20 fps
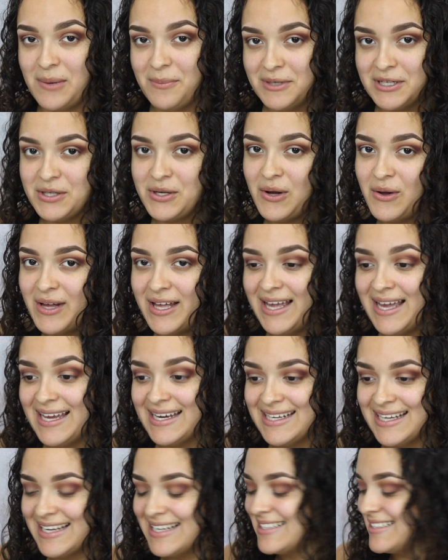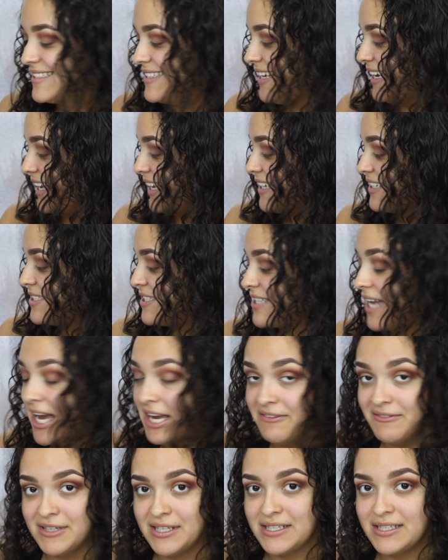I'm going to go ahead and take
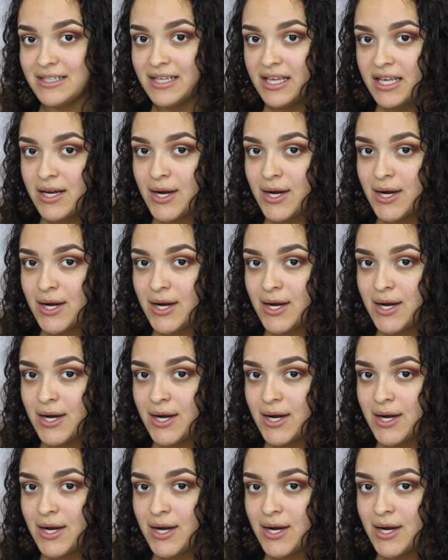Siren